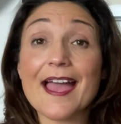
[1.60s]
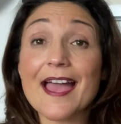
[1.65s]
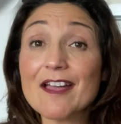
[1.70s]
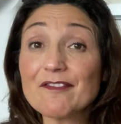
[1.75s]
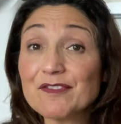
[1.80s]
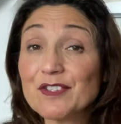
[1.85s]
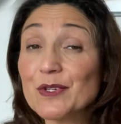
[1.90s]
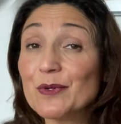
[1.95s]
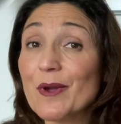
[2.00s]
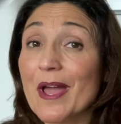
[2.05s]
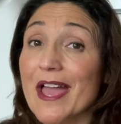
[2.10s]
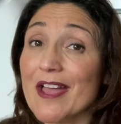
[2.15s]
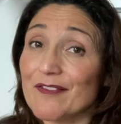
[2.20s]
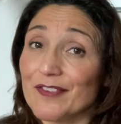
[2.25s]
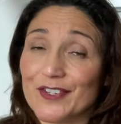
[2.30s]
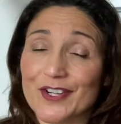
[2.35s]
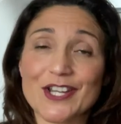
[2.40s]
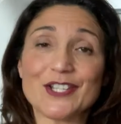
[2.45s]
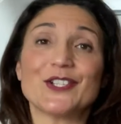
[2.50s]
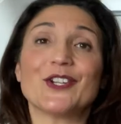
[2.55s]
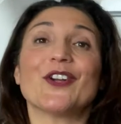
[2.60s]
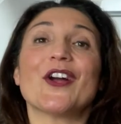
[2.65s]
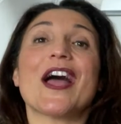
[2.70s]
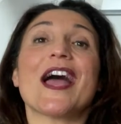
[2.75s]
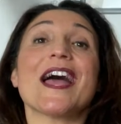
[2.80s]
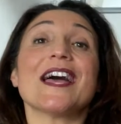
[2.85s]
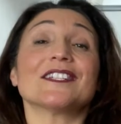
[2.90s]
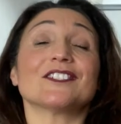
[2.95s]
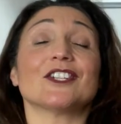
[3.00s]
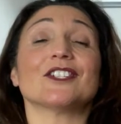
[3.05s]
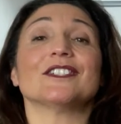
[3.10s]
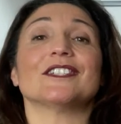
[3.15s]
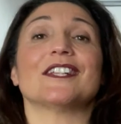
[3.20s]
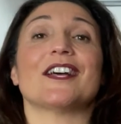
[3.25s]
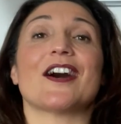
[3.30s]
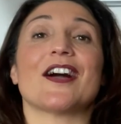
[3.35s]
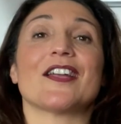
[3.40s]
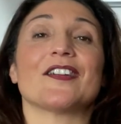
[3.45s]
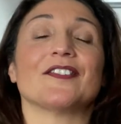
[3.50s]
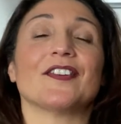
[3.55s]
Have you ever in your adult
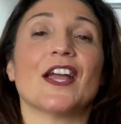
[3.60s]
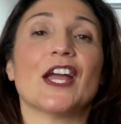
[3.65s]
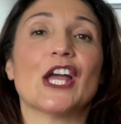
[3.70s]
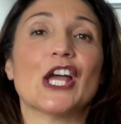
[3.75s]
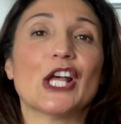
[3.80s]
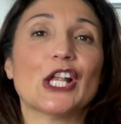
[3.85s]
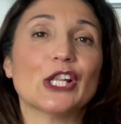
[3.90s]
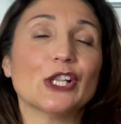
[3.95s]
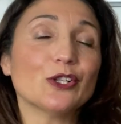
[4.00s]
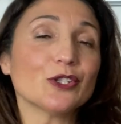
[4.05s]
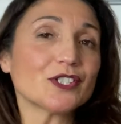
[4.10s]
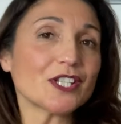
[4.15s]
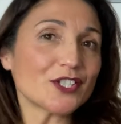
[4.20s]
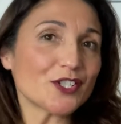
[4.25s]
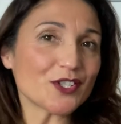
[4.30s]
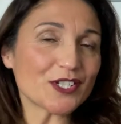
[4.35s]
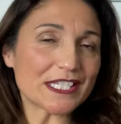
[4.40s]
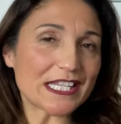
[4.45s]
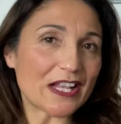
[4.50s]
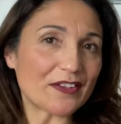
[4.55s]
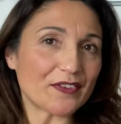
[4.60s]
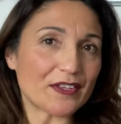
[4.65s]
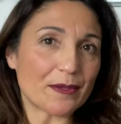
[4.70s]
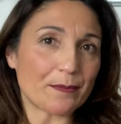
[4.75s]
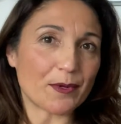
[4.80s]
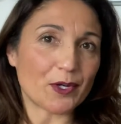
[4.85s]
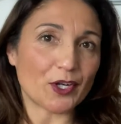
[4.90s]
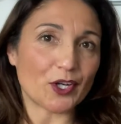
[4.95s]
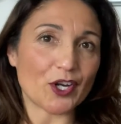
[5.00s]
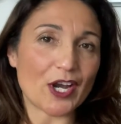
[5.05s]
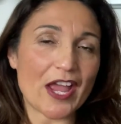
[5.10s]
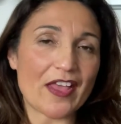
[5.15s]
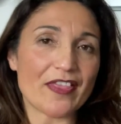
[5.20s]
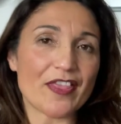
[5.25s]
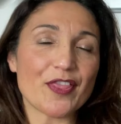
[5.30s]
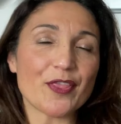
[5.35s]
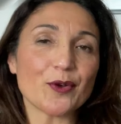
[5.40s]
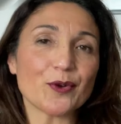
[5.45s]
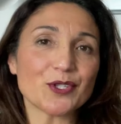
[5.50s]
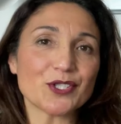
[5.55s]
life looked at yourself in the mirror
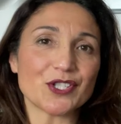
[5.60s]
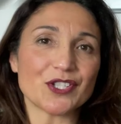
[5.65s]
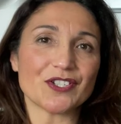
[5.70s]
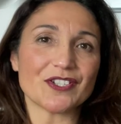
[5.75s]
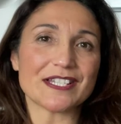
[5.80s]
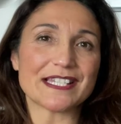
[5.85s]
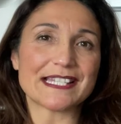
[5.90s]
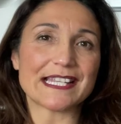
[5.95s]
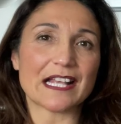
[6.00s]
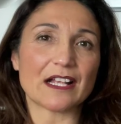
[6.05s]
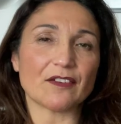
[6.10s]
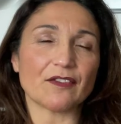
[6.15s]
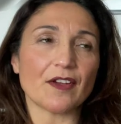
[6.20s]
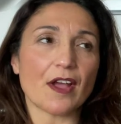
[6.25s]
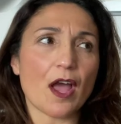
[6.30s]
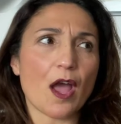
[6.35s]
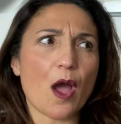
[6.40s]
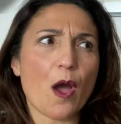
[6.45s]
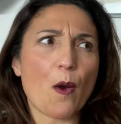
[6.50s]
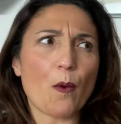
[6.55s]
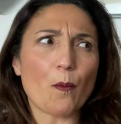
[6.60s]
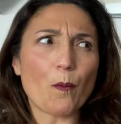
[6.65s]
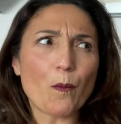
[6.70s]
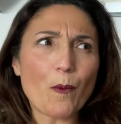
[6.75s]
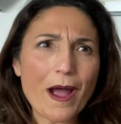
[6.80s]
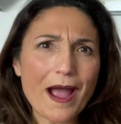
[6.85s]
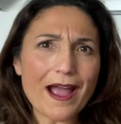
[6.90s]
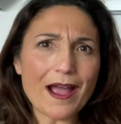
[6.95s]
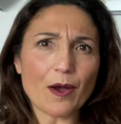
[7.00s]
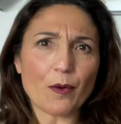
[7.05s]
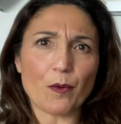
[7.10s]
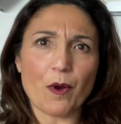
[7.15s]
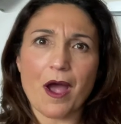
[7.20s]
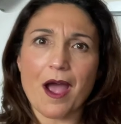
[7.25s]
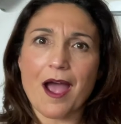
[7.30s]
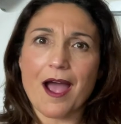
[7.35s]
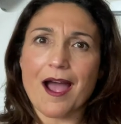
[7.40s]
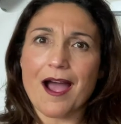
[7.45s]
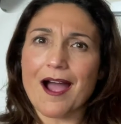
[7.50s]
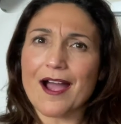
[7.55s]
and thought to yourself, wow,
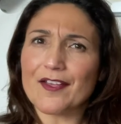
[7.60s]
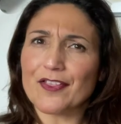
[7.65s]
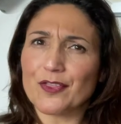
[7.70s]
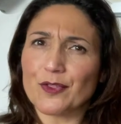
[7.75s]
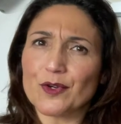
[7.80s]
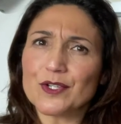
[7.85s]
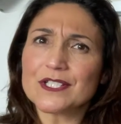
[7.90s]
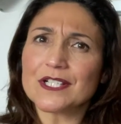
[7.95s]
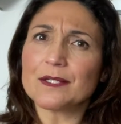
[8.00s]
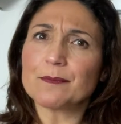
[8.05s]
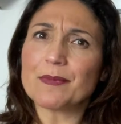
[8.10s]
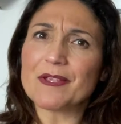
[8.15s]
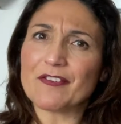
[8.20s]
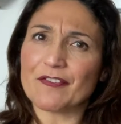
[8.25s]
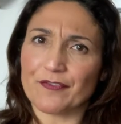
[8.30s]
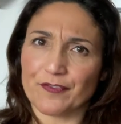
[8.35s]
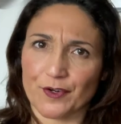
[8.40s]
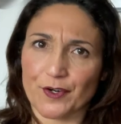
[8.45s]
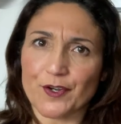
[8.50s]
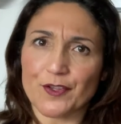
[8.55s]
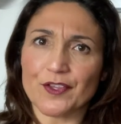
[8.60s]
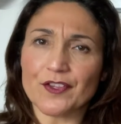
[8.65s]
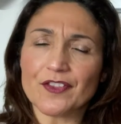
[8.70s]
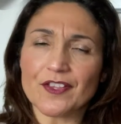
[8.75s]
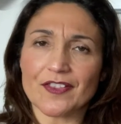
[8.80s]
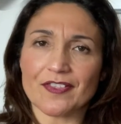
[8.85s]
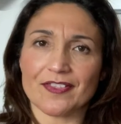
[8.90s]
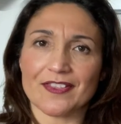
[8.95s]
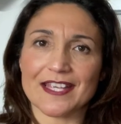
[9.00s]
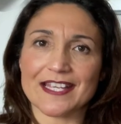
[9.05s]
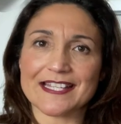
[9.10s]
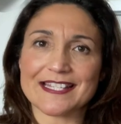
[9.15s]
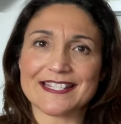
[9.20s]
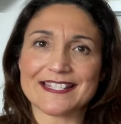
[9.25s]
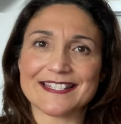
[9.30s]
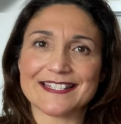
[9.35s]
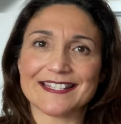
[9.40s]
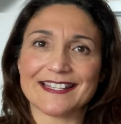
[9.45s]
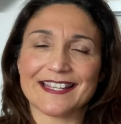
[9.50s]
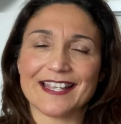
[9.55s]
I thought I'd be further than
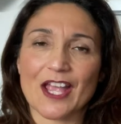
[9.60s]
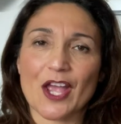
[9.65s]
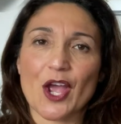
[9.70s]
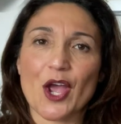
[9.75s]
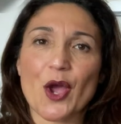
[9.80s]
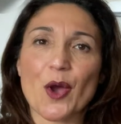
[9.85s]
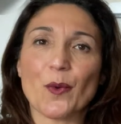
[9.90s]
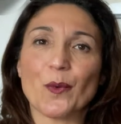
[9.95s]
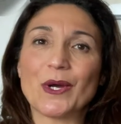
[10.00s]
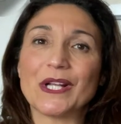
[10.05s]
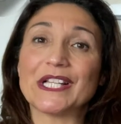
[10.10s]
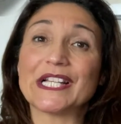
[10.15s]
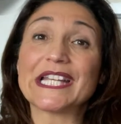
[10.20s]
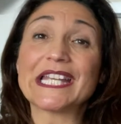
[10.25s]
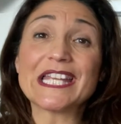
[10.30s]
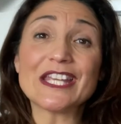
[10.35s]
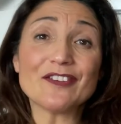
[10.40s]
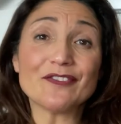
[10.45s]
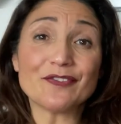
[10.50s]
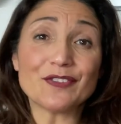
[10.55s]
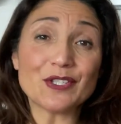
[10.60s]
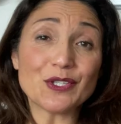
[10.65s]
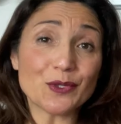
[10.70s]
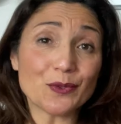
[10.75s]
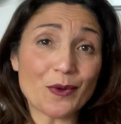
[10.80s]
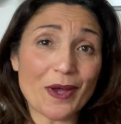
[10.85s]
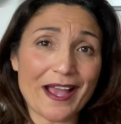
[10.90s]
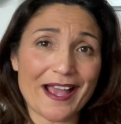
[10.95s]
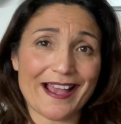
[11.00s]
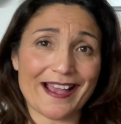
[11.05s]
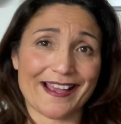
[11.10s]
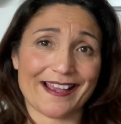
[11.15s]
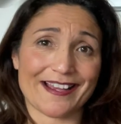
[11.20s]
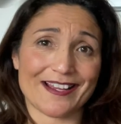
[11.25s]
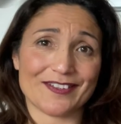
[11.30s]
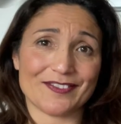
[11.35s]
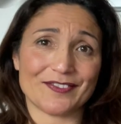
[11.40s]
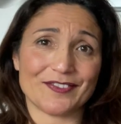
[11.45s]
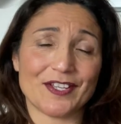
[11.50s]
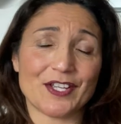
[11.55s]
this? Well, if you
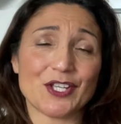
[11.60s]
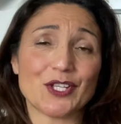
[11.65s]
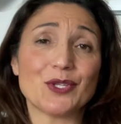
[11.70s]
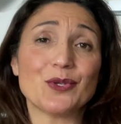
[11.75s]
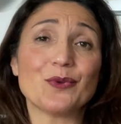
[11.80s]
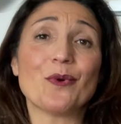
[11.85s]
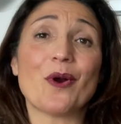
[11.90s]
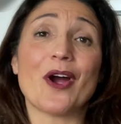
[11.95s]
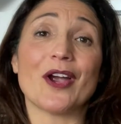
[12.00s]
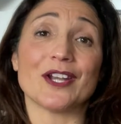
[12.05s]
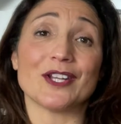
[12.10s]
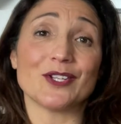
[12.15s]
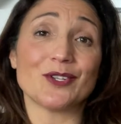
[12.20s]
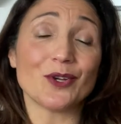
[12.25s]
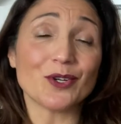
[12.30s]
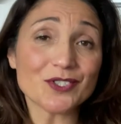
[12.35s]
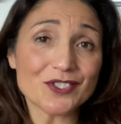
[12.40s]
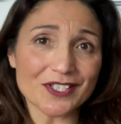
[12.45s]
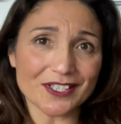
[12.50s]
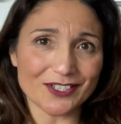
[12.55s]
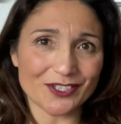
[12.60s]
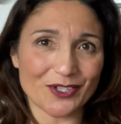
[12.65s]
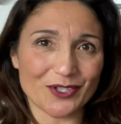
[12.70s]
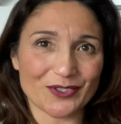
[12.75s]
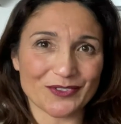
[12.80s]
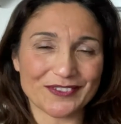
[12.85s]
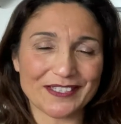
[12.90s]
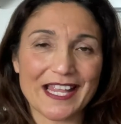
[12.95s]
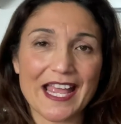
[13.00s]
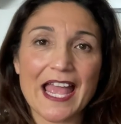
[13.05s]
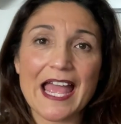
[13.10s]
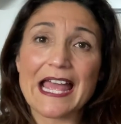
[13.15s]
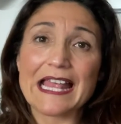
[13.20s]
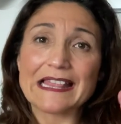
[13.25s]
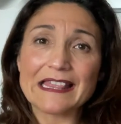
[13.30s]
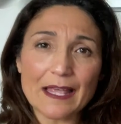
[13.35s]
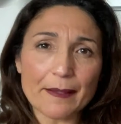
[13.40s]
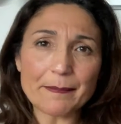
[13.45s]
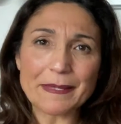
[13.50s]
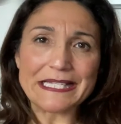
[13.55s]
have, you are not alone.
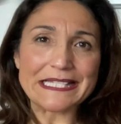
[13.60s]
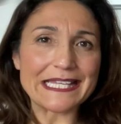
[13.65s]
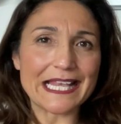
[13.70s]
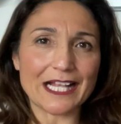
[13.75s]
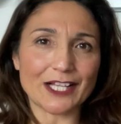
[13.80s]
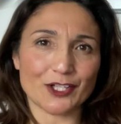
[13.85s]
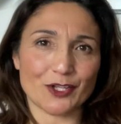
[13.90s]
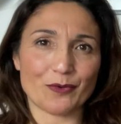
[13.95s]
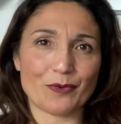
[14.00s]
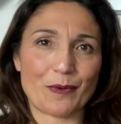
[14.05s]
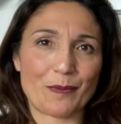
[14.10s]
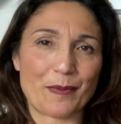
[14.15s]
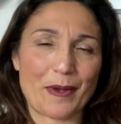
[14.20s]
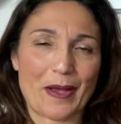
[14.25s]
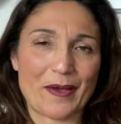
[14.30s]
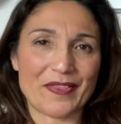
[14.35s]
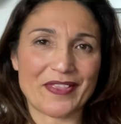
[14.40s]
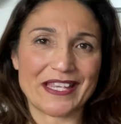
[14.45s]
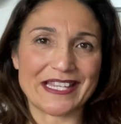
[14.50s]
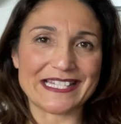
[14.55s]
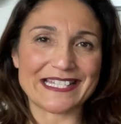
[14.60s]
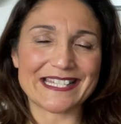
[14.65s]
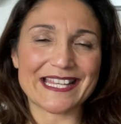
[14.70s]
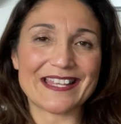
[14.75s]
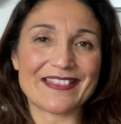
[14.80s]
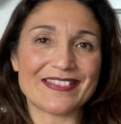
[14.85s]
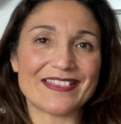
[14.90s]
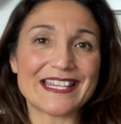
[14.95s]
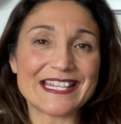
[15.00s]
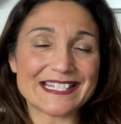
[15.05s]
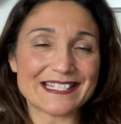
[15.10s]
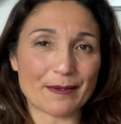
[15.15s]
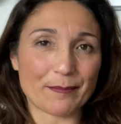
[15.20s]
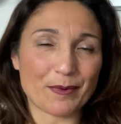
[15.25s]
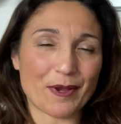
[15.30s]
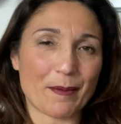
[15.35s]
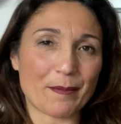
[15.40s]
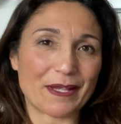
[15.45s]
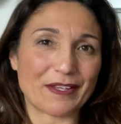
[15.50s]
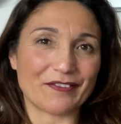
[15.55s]
Let me tell you about this in this
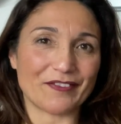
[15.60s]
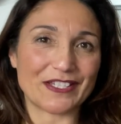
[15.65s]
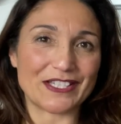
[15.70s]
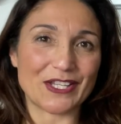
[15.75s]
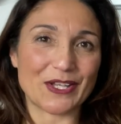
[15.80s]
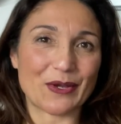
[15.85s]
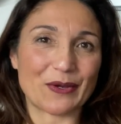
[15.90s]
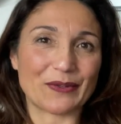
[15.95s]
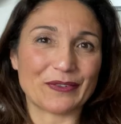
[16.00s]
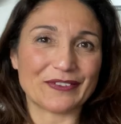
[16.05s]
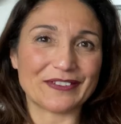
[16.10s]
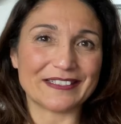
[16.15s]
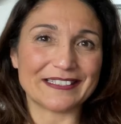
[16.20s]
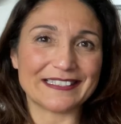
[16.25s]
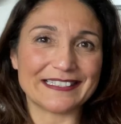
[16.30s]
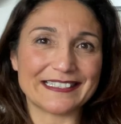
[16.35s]
upcoming video.